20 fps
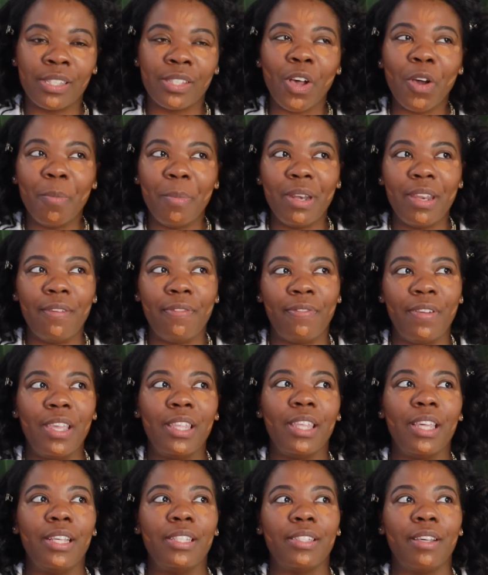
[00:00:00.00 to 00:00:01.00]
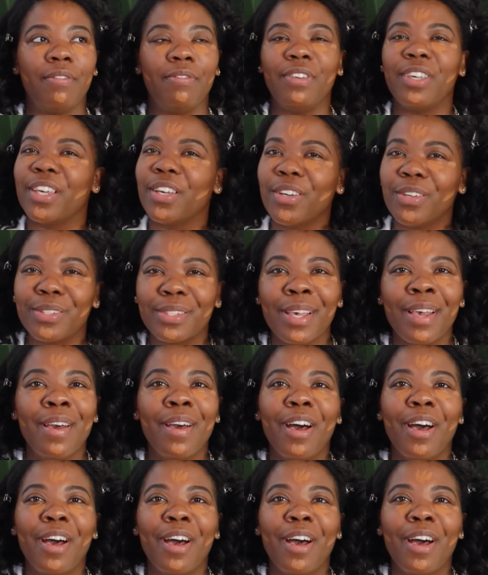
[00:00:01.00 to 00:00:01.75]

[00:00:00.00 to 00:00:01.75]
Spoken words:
so many feelings of guilt,